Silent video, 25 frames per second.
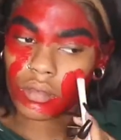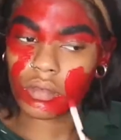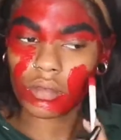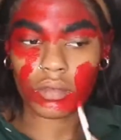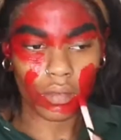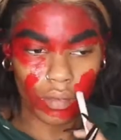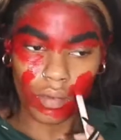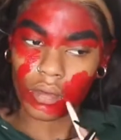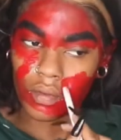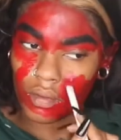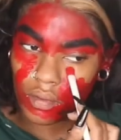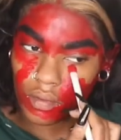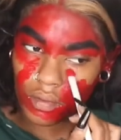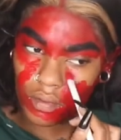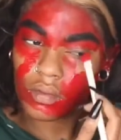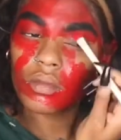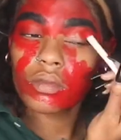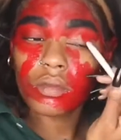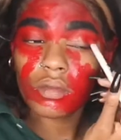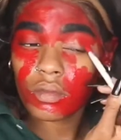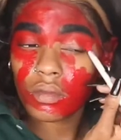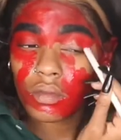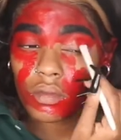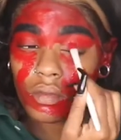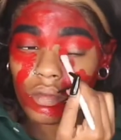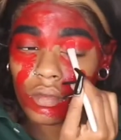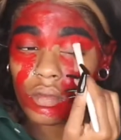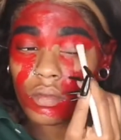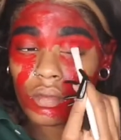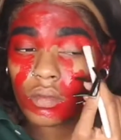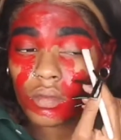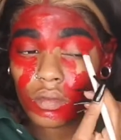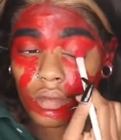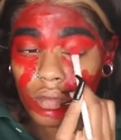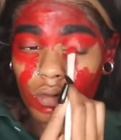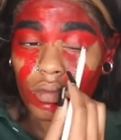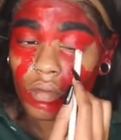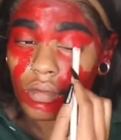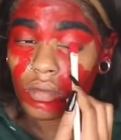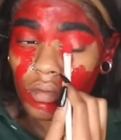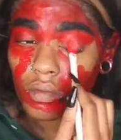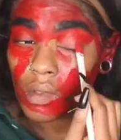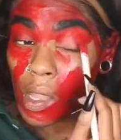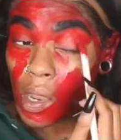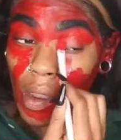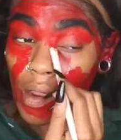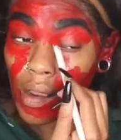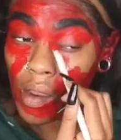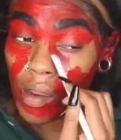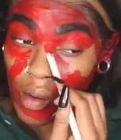I don't know, I'm
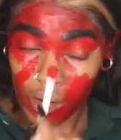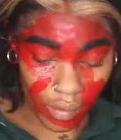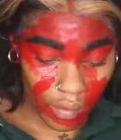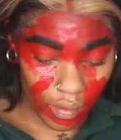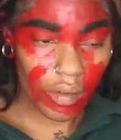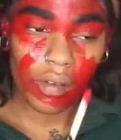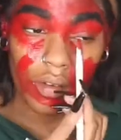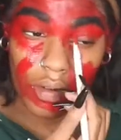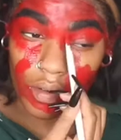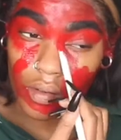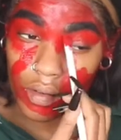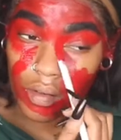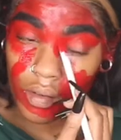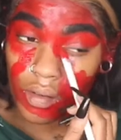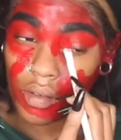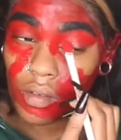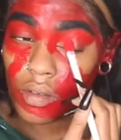really weird.